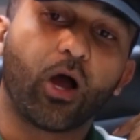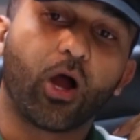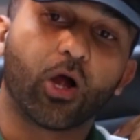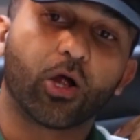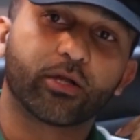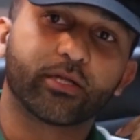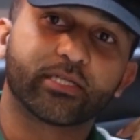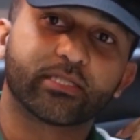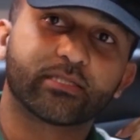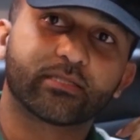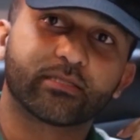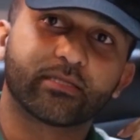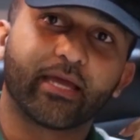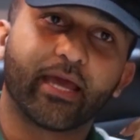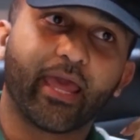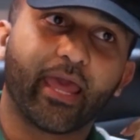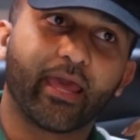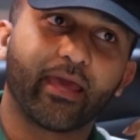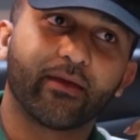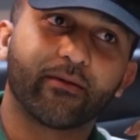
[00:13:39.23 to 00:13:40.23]
artist's
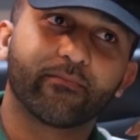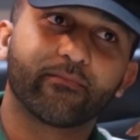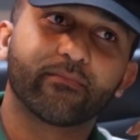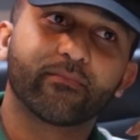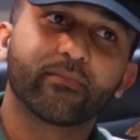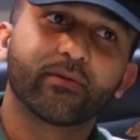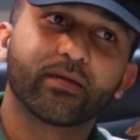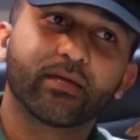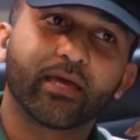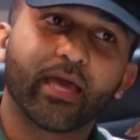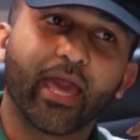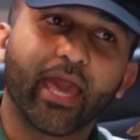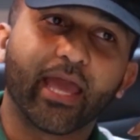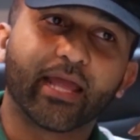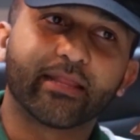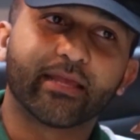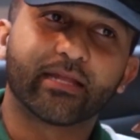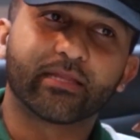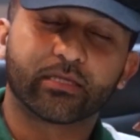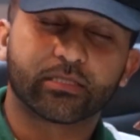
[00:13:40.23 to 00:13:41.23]
name
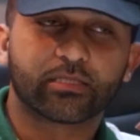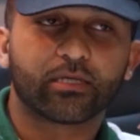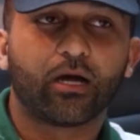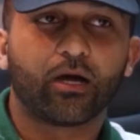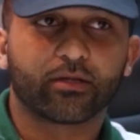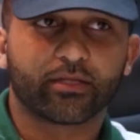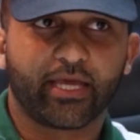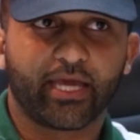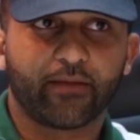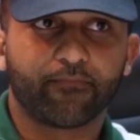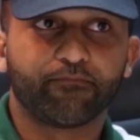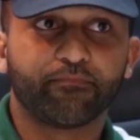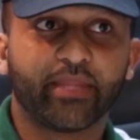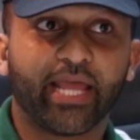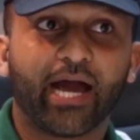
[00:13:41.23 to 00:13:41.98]
and then the song name.